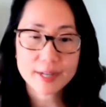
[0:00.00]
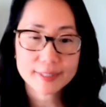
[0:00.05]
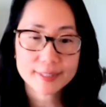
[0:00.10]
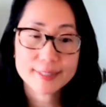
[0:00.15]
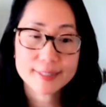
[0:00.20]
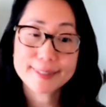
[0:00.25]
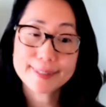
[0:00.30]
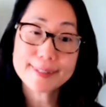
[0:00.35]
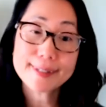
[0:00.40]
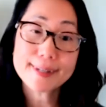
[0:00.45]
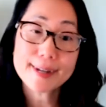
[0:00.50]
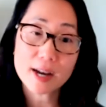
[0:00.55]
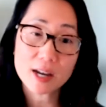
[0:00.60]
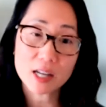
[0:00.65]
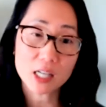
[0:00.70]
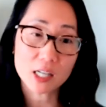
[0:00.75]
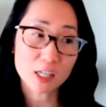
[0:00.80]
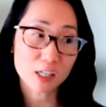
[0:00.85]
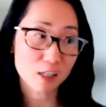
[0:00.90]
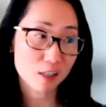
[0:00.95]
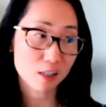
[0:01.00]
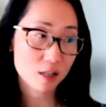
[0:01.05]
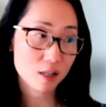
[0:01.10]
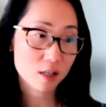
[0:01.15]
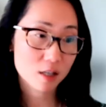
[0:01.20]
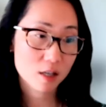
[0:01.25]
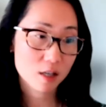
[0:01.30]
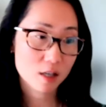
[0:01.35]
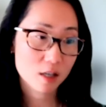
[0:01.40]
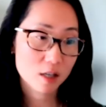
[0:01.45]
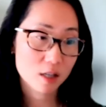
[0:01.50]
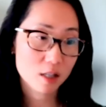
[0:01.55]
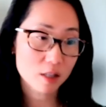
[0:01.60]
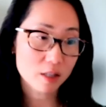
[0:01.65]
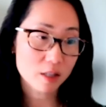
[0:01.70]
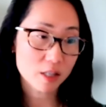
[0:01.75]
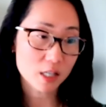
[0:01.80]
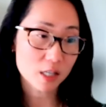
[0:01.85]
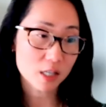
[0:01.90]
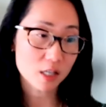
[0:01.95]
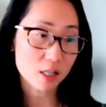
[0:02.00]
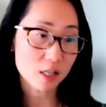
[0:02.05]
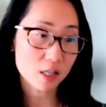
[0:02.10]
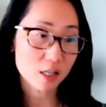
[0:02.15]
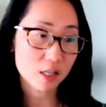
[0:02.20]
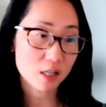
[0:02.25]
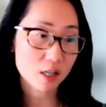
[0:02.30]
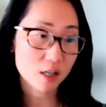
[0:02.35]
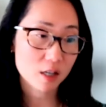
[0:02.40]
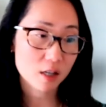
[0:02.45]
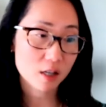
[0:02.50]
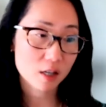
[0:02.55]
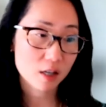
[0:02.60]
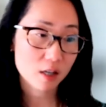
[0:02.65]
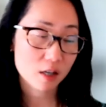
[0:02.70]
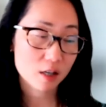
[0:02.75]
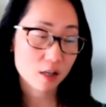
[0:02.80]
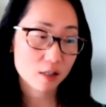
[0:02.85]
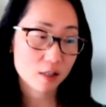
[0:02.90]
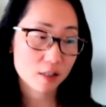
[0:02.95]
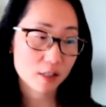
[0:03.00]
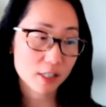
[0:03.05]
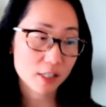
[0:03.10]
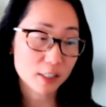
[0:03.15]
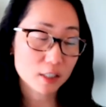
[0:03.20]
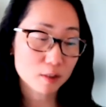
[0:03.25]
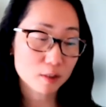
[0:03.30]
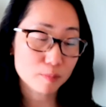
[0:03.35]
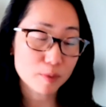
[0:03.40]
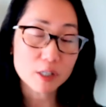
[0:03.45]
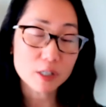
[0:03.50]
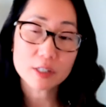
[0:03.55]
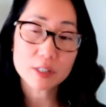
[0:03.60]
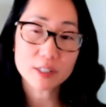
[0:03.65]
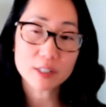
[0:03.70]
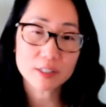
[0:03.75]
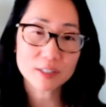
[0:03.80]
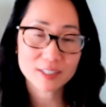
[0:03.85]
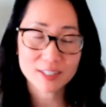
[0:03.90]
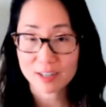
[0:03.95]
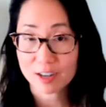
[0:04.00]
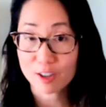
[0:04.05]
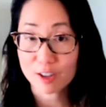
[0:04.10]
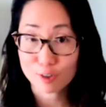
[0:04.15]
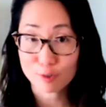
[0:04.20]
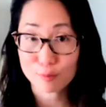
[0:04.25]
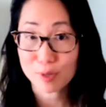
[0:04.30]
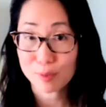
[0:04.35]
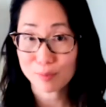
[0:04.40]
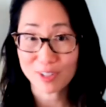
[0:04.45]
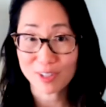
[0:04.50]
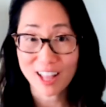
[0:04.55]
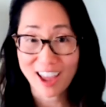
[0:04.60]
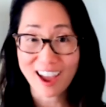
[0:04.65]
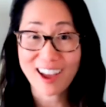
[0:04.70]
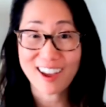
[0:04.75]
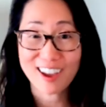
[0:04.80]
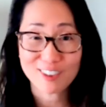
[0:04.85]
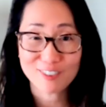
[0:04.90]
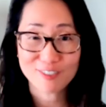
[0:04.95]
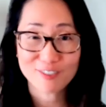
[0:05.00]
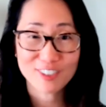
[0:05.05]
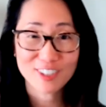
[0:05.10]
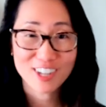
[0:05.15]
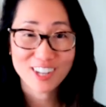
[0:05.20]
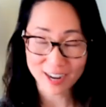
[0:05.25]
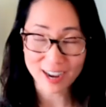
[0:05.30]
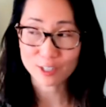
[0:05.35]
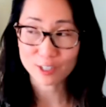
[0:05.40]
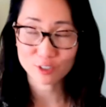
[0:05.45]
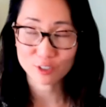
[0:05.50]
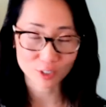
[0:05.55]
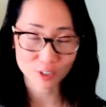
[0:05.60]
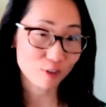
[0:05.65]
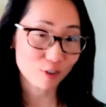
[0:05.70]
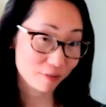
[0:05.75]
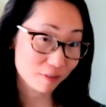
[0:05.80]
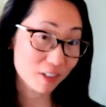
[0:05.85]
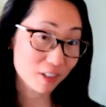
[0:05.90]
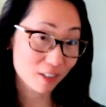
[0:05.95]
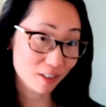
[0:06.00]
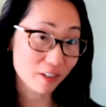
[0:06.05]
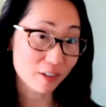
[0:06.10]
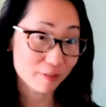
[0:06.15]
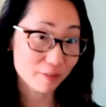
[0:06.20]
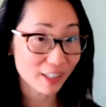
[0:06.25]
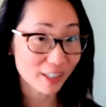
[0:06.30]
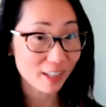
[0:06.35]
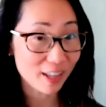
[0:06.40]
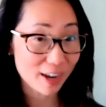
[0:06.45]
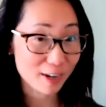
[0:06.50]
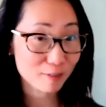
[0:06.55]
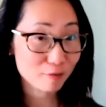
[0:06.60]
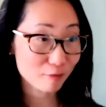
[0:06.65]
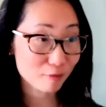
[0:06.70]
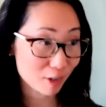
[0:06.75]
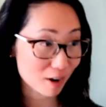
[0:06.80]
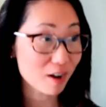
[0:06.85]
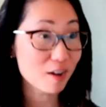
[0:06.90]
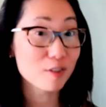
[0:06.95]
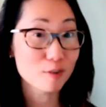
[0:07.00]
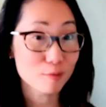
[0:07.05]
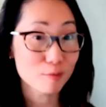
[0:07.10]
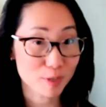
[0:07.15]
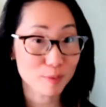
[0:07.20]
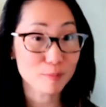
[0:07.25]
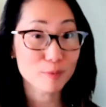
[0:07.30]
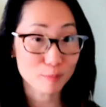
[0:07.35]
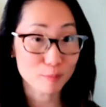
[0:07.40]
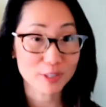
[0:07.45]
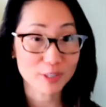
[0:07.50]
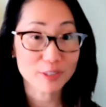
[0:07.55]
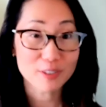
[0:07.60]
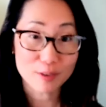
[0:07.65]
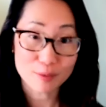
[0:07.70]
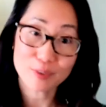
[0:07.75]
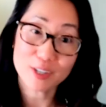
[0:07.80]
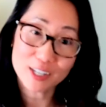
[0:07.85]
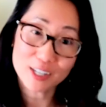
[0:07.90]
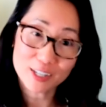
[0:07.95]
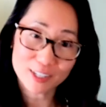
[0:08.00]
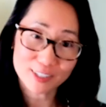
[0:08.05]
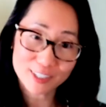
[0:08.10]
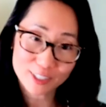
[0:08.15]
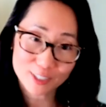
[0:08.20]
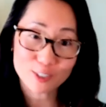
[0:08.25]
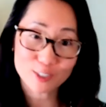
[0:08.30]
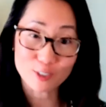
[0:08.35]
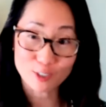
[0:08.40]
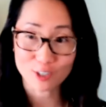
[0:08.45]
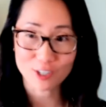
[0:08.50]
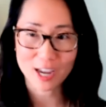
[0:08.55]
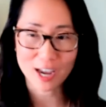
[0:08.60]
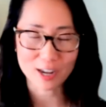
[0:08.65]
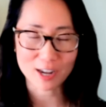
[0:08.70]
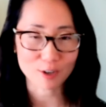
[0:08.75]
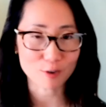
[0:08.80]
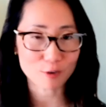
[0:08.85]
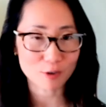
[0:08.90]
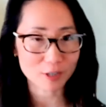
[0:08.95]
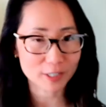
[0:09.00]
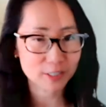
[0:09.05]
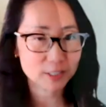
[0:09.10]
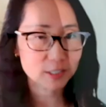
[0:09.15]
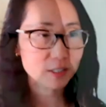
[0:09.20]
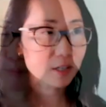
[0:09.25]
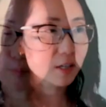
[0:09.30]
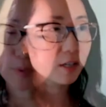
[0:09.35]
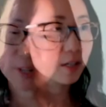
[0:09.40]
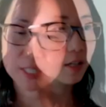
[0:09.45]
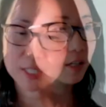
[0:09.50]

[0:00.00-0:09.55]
that's denying the experience that other people have. They actually do have to live a life where other people put them in these social categories.